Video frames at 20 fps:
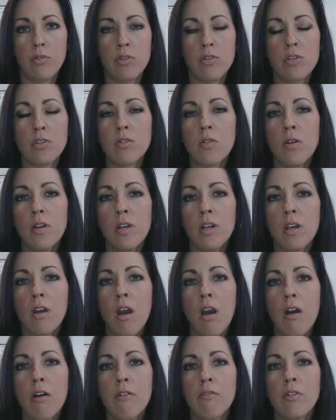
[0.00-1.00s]
which is going to
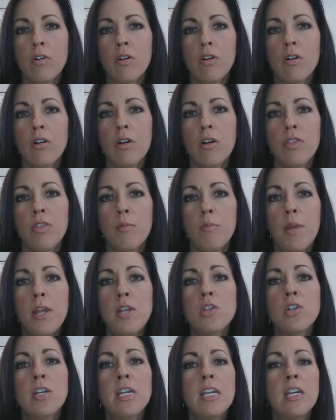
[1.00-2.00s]
cover the
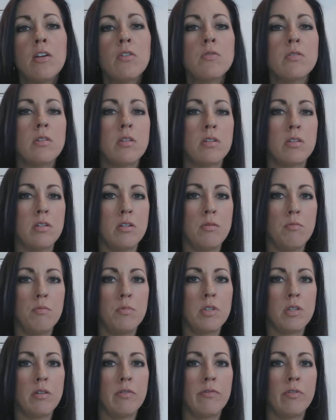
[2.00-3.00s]
major
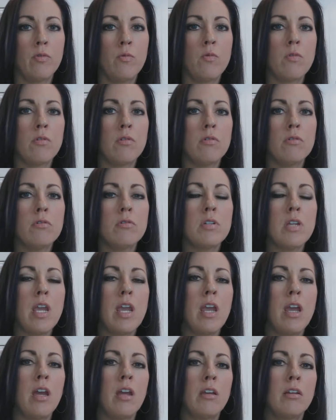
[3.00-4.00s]
ecosystems of the world,
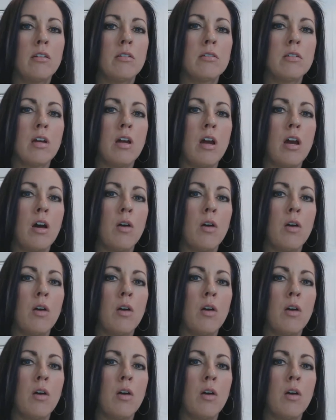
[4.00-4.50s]
and